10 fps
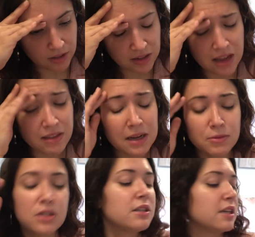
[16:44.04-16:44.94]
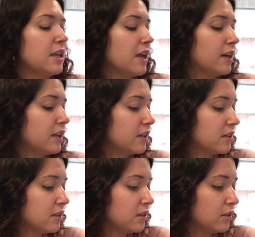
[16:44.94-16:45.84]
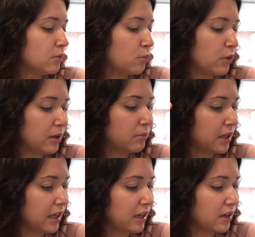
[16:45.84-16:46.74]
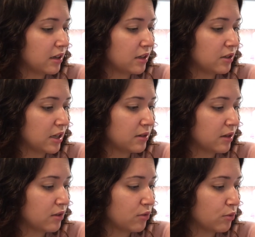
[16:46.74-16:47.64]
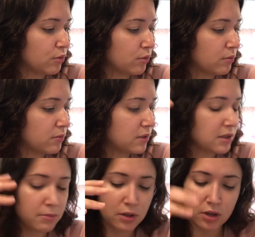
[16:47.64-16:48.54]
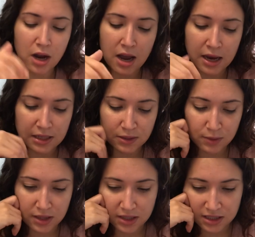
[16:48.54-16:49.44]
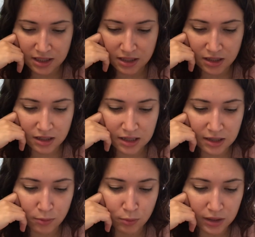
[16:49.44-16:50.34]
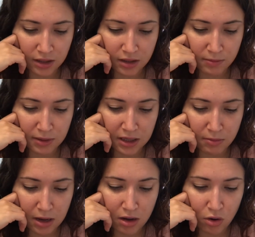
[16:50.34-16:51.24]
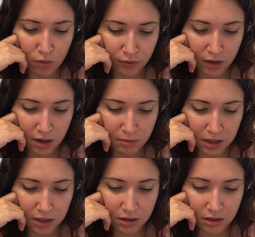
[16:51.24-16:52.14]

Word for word: Now that I'm just looking at it point blank and, and, and through simpler eyes with this here, it really could be about overcoming